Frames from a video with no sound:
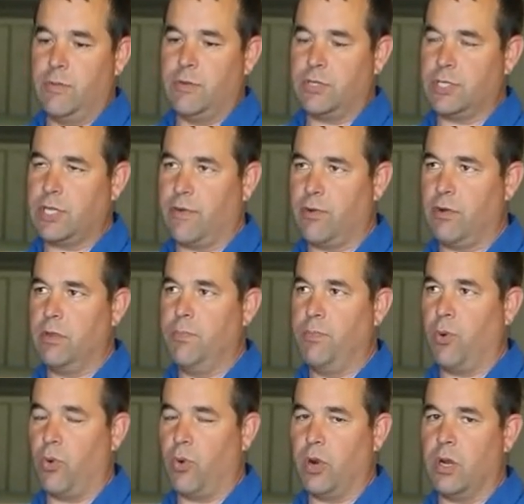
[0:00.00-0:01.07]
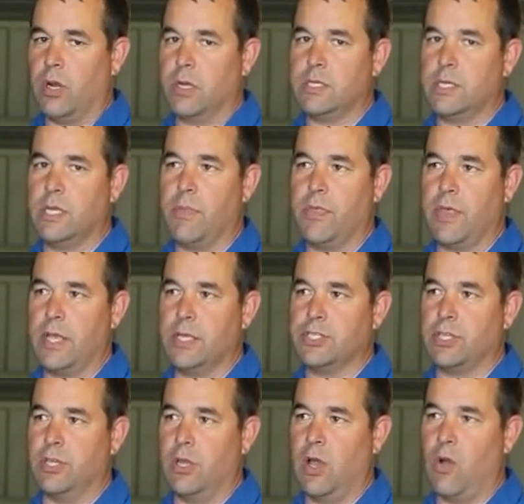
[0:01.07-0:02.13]
there's several important things
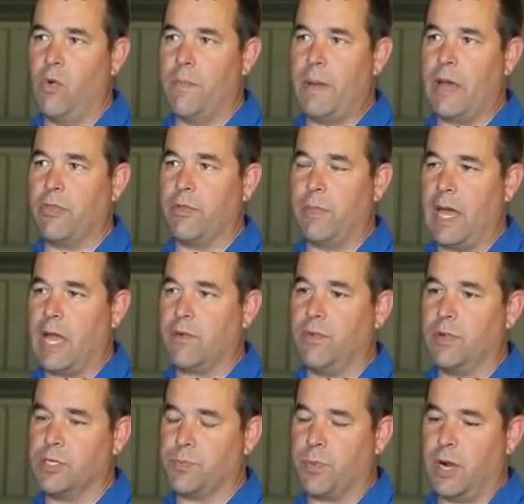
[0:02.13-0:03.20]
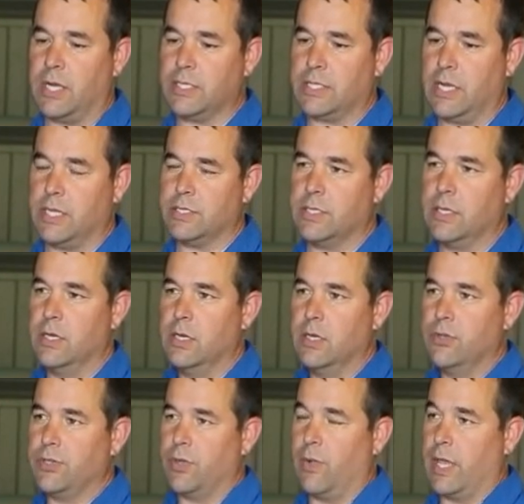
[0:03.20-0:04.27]
to know about the backflush process.
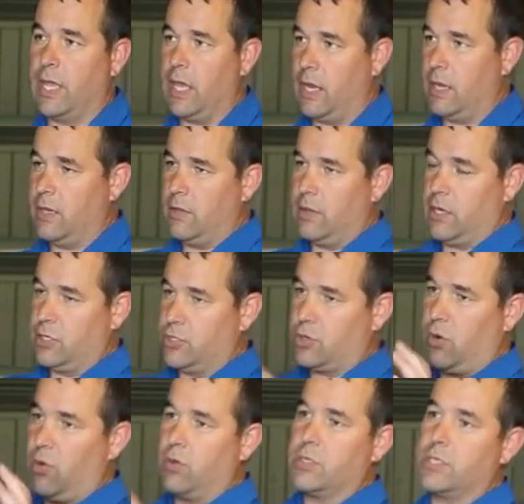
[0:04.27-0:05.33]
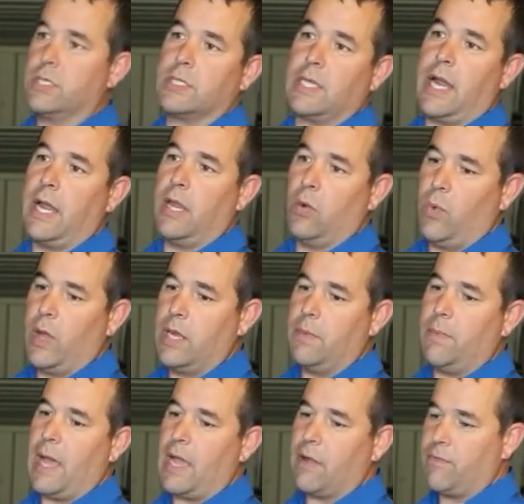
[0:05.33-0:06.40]
So again, the controller's deciding when to
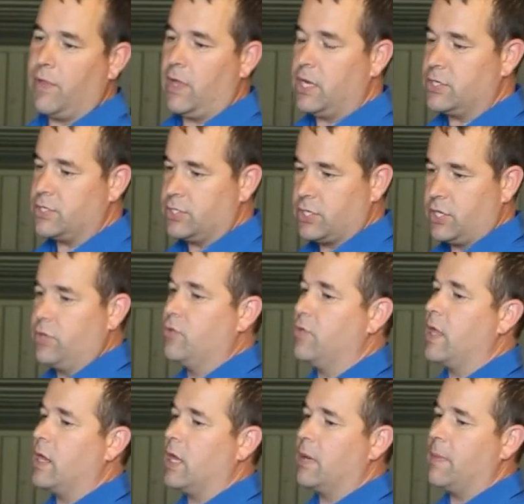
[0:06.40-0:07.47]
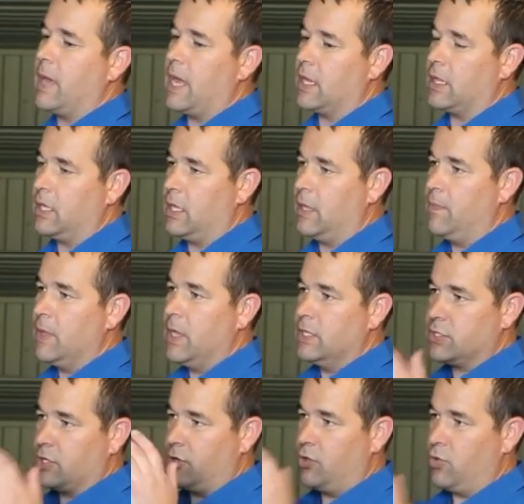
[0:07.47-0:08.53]
backflush. It's going to do that automatically. It's
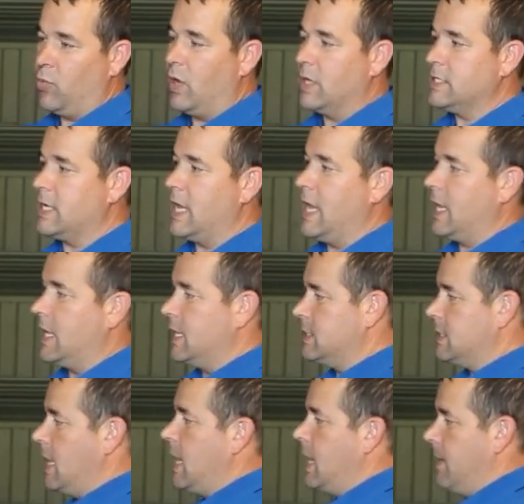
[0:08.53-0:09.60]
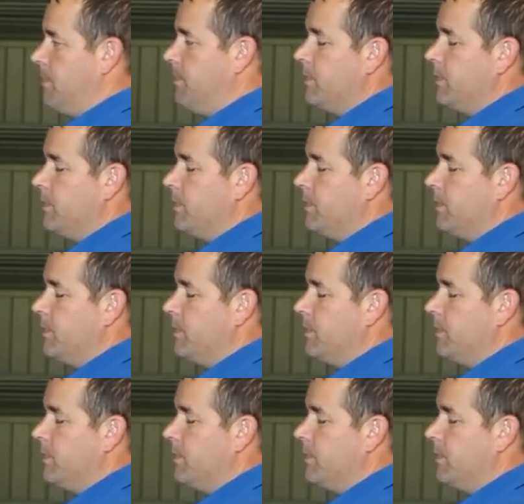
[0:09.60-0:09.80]
going to do one tank at a time.